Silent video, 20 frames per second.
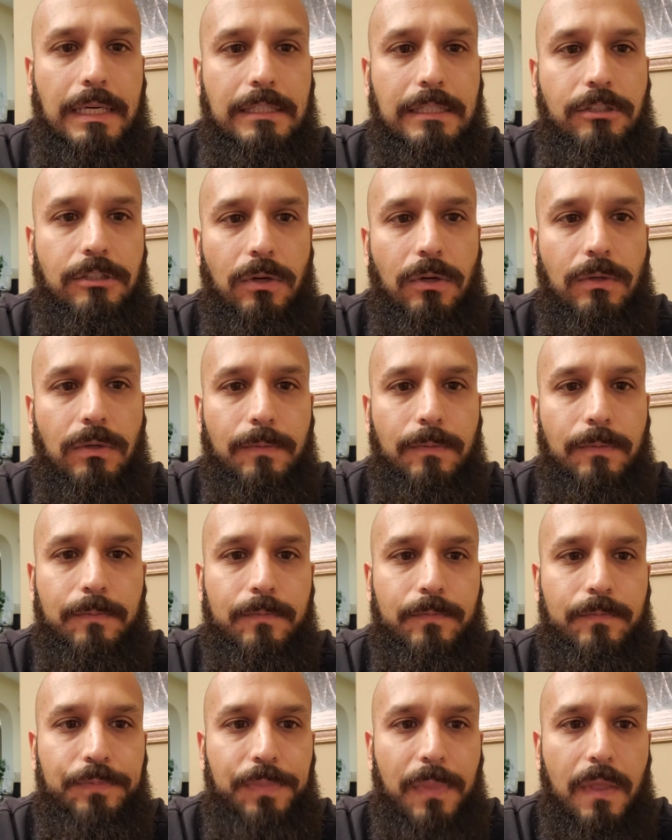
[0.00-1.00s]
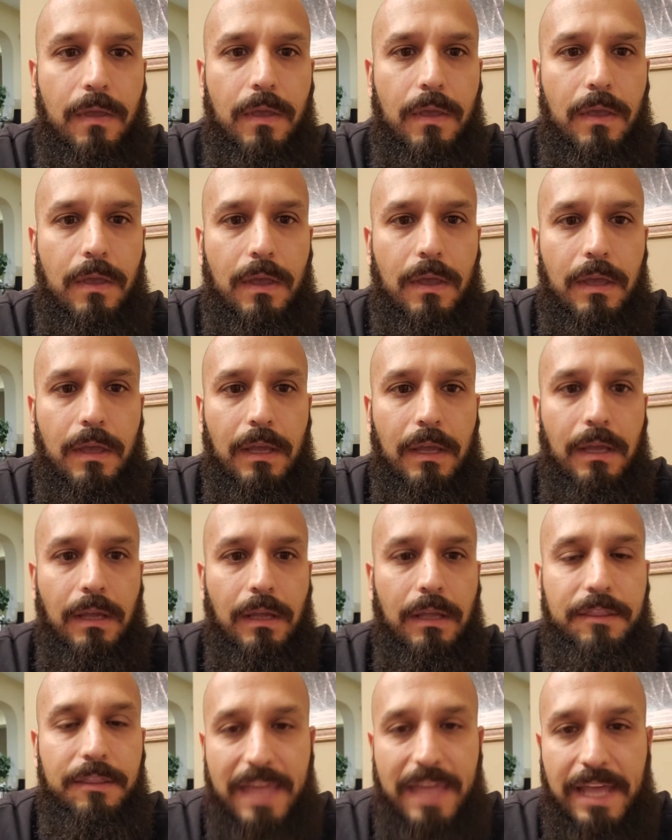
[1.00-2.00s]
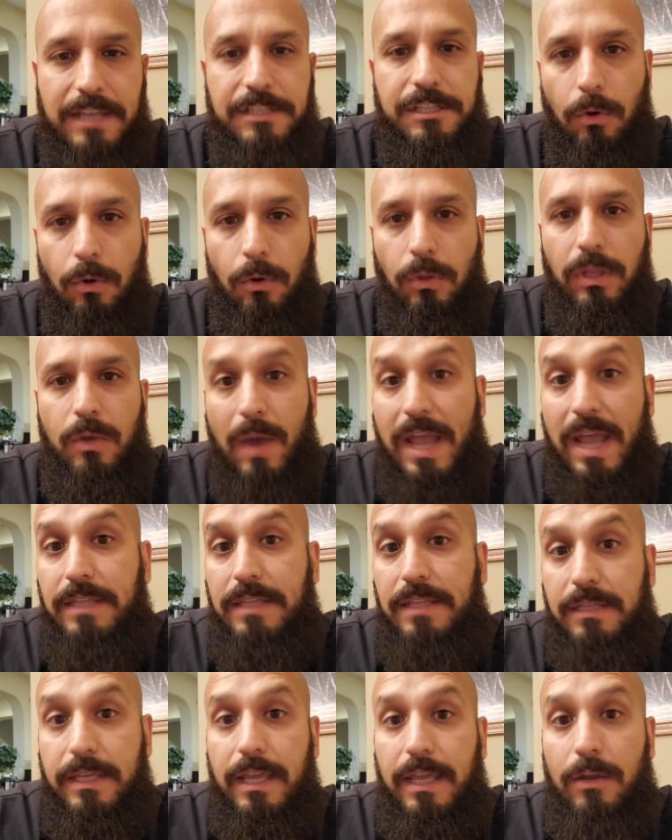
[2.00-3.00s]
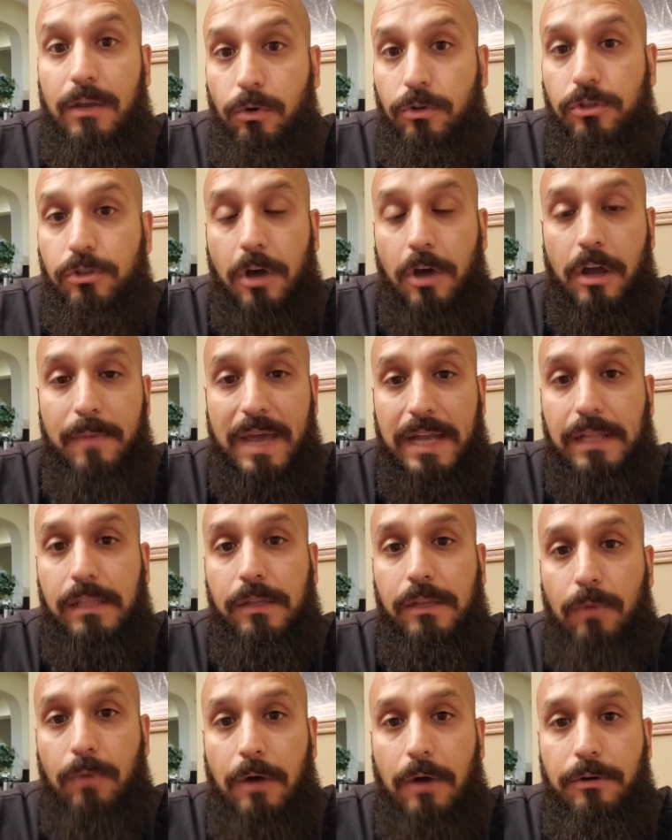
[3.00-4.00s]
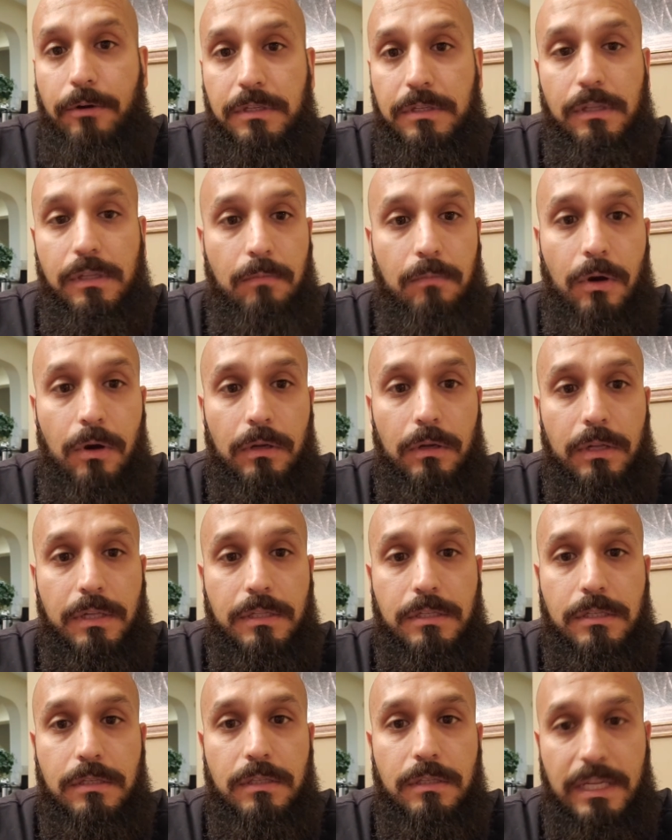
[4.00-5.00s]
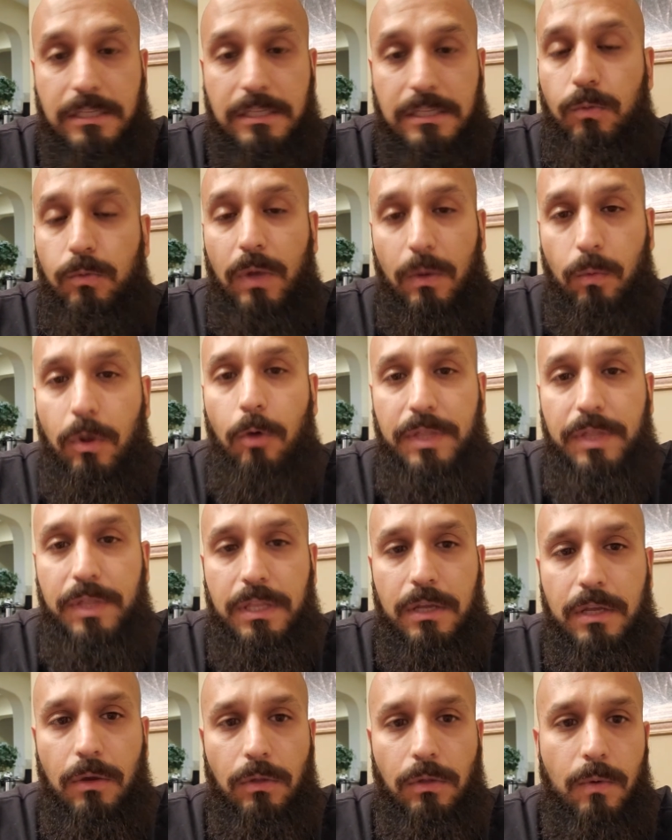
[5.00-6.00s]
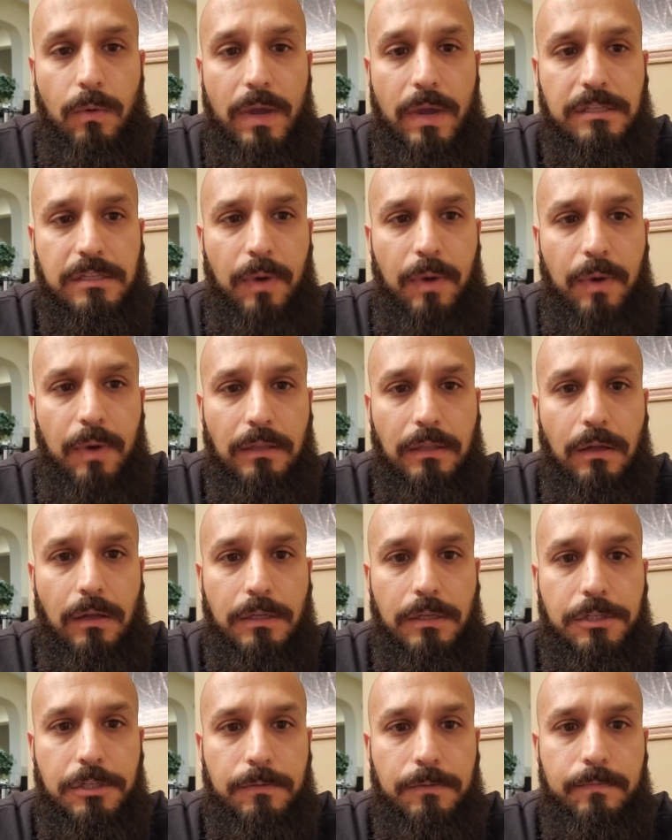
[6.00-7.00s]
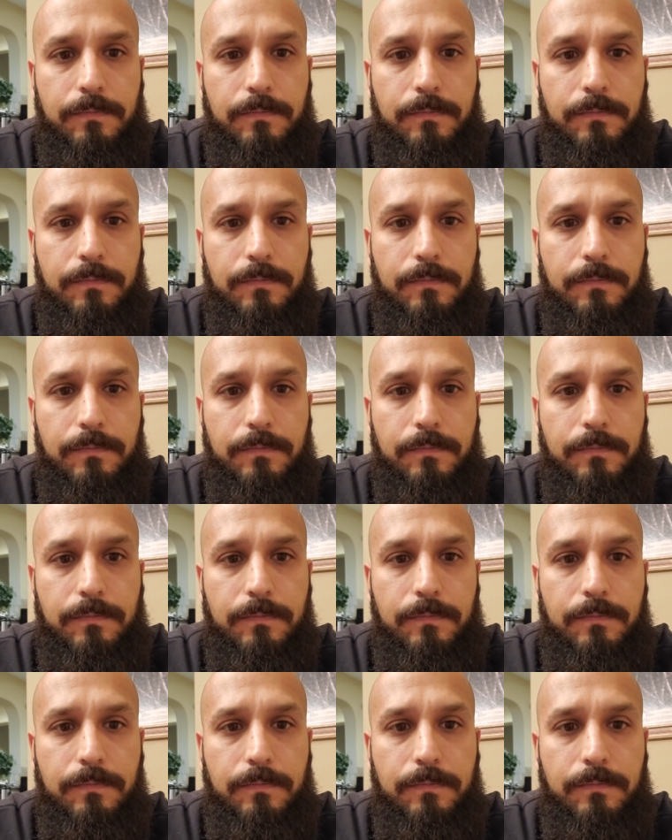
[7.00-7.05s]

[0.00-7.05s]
So that is the only way to get orders automatically routed to lit markets. That will be the only ways upon launch.